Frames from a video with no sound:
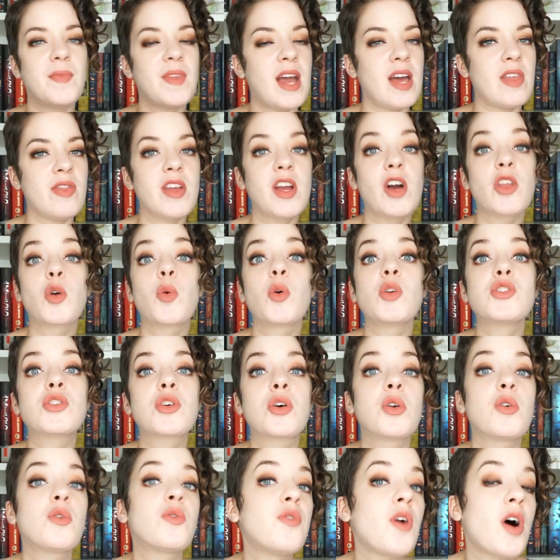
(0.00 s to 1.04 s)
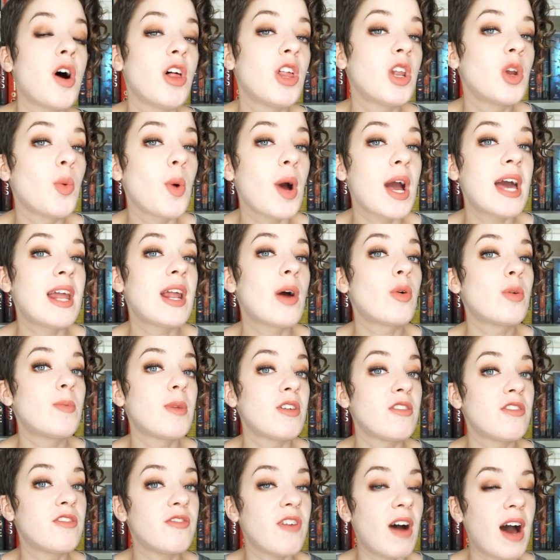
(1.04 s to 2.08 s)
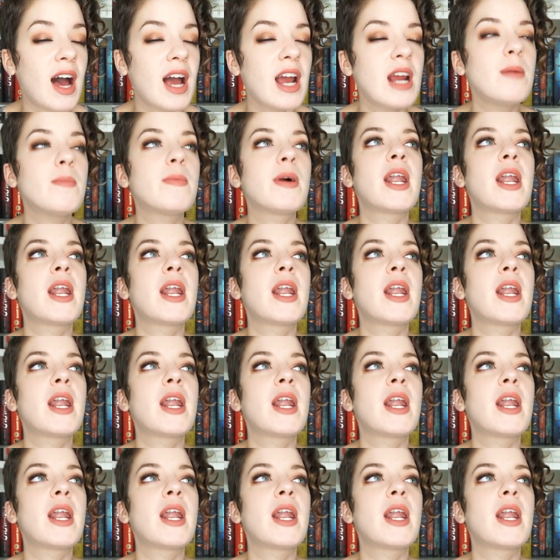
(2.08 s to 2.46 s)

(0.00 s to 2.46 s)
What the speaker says: And the other ones could have fallen away and I would have been fine,